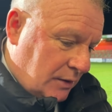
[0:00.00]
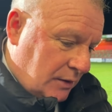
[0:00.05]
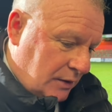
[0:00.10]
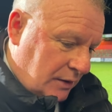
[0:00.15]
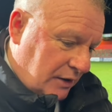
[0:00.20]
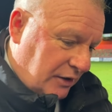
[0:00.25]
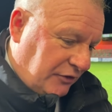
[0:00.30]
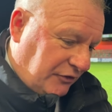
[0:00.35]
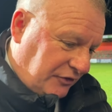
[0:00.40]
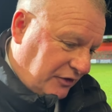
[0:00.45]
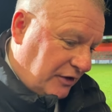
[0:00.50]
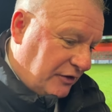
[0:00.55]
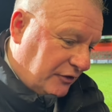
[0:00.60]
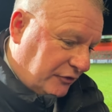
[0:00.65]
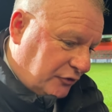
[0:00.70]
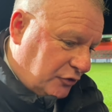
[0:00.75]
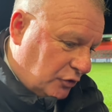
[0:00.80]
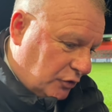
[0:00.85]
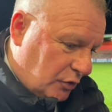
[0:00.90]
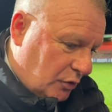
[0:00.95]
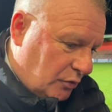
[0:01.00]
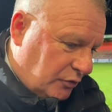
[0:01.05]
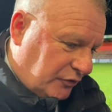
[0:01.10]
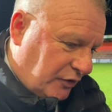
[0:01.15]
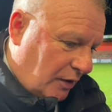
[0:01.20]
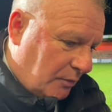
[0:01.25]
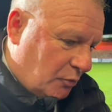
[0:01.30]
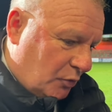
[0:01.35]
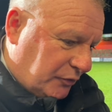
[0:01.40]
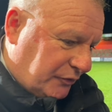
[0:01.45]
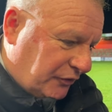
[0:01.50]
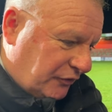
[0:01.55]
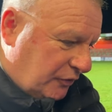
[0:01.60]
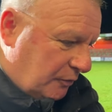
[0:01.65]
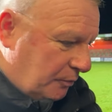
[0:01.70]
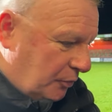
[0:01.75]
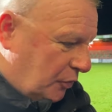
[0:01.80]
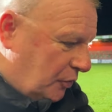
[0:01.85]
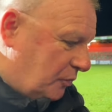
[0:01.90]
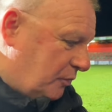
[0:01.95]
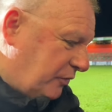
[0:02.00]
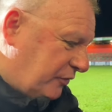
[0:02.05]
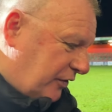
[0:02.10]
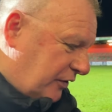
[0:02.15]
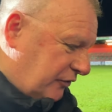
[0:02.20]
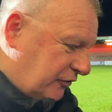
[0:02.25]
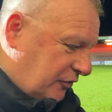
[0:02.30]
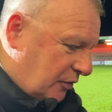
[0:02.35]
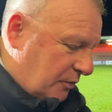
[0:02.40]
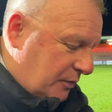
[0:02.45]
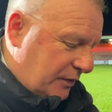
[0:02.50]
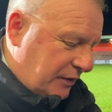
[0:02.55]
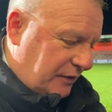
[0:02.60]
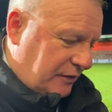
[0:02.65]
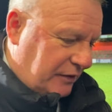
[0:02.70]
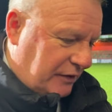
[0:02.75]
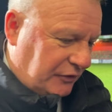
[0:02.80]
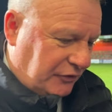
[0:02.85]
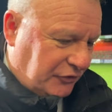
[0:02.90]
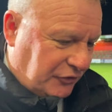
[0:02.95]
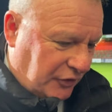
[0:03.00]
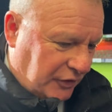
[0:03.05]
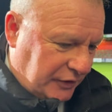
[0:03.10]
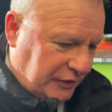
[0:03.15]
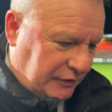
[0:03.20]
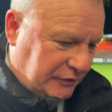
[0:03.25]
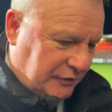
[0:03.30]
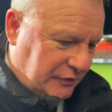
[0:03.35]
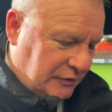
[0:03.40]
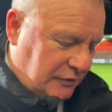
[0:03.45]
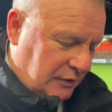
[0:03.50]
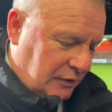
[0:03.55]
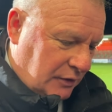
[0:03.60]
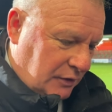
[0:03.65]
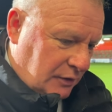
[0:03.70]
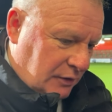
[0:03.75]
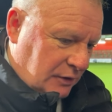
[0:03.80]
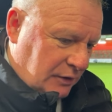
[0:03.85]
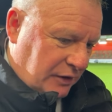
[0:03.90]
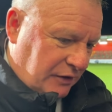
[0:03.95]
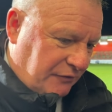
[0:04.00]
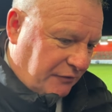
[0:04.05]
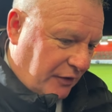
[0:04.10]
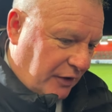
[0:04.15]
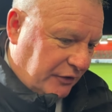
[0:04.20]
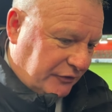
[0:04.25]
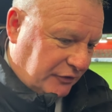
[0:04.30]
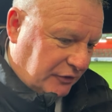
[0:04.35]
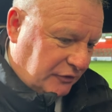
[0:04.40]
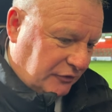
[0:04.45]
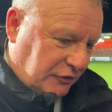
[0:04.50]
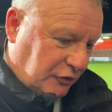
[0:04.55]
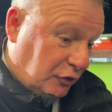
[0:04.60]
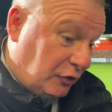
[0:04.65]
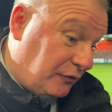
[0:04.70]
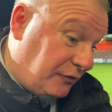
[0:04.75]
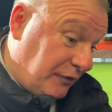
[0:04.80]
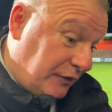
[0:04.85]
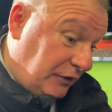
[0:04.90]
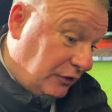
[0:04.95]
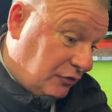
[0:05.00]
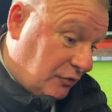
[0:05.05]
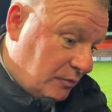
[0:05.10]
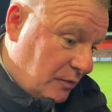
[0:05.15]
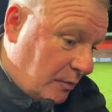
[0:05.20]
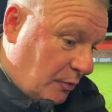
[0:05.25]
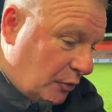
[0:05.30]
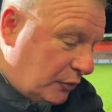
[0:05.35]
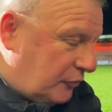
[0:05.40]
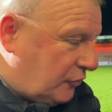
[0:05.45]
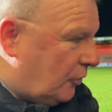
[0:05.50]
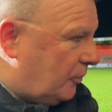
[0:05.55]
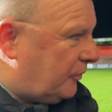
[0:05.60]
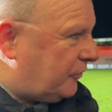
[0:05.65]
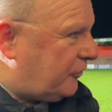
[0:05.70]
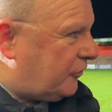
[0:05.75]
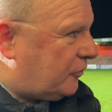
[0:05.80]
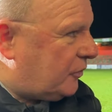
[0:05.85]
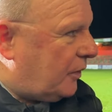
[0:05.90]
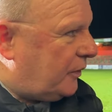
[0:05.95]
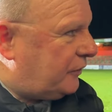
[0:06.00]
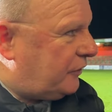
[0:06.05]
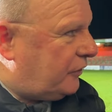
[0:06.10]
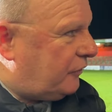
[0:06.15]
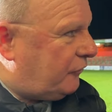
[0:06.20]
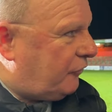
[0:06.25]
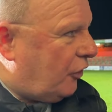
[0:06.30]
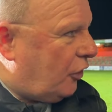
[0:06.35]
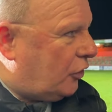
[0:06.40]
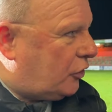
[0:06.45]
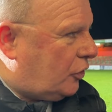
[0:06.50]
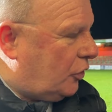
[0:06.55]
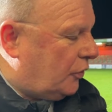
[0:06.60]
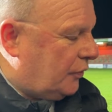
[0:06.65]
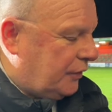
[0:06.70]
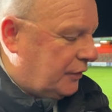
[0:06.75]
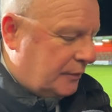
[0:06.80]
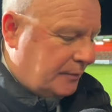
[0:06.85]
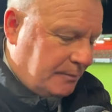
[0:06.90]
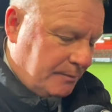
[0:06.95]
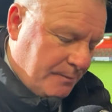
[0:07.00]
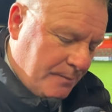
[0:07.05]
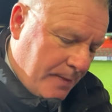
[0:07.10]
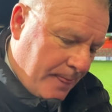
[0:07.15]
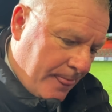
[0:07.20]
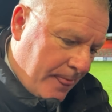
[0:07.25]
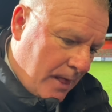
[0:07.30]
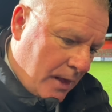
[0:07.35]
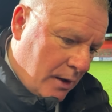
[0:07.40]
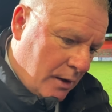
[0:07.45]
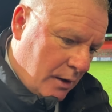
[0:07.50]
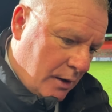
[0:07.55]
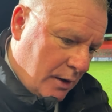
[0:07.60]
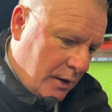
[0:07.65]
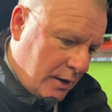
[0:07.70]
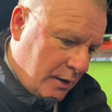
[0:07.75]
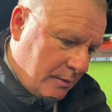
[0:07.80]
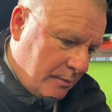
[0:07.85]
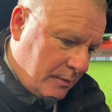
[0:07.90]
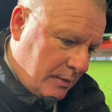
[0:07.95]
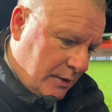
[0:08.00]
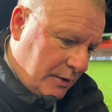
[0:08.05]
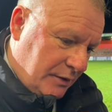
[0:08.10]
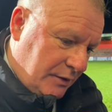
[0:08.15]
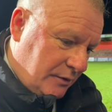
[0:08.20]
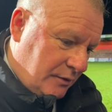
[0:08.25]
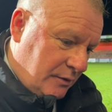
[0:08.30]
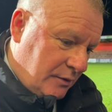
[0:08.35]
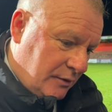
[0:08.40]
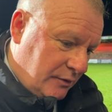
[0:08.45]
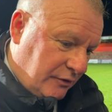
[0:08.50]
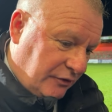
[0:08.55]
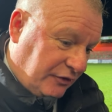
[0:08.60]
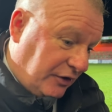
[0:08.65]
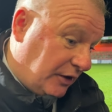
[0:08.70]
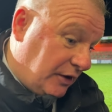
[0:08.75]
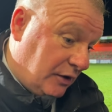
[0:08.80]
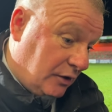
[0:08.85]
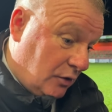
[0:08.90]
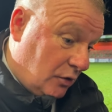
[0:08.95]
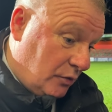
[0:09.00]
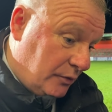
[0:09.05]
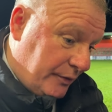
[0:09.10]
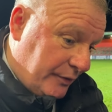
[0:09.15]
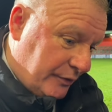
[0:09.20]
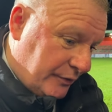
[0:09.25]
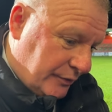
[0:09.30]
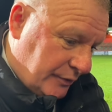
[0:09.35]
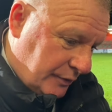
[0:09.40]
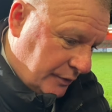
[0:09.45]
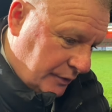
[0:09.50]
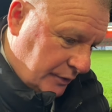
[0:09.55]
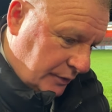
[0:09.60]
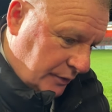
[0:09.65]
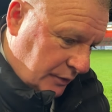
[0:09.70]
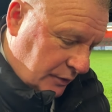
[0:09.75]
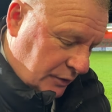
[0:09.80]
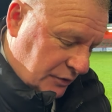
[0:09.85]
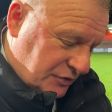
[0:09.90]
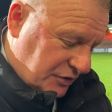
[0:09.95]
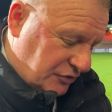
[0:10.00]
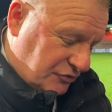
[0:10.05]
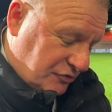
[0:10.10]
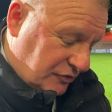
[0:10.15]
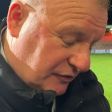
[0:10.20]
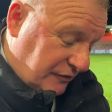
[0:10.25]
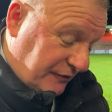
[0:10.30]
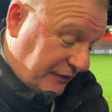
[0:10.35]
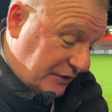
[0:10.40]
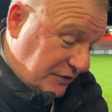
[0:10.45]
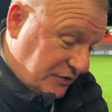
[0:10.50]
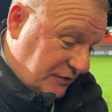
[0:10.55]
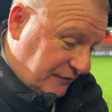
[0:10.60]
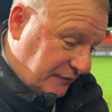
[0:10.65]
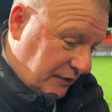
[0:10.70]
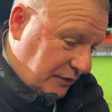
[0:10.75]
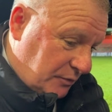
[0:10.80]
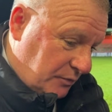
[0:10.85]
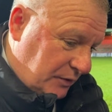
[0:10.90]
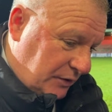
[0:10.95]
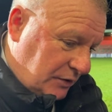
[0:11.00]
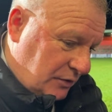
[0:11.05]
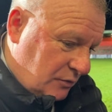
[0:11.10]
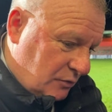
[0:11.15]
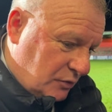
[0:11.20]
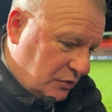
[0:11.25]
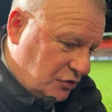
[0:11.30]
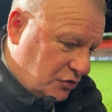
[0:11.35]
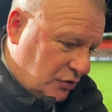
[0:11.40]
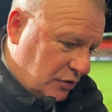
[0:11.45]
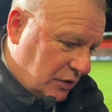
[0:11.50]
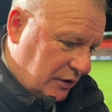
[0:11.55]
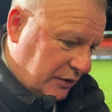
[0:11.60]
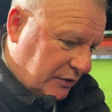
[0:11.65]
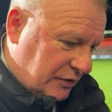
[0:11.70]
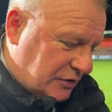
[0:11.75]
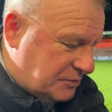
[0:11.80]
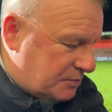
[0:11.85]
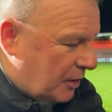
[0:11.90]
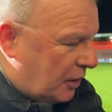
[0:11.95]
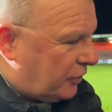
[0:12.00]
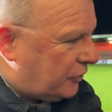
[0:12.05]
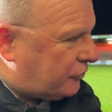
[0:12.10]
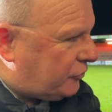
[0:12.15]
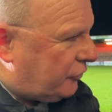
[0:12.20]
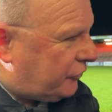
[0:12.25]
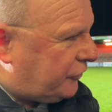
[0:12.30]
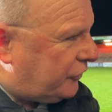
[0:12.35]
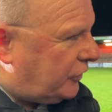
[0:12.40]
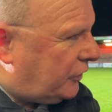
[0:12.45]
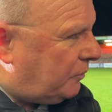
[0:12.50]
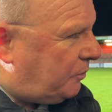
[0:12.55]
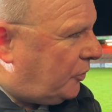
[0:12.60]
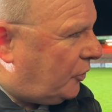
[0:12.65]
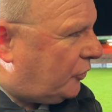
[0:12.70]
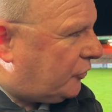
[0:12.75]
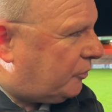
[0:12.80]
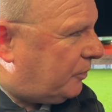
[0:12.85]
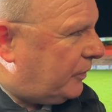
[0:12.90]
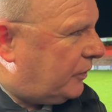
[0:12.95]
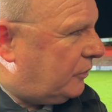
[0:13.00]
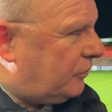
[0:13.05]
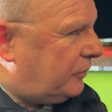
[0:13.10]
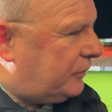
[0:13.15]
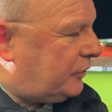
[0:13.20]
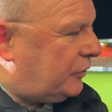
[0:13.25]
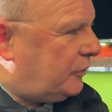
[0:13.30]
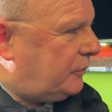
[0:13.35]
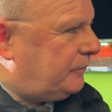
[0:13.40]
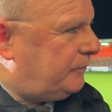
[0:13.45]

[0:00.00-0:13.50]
It's the other two goals that are more disappointing. We send someone in the inside and he fires it. It's a good finish from the boy Thomas as well into the far corner. And the second goal where central defensively, we shouldn't let Chris Martin across the near post, but we do.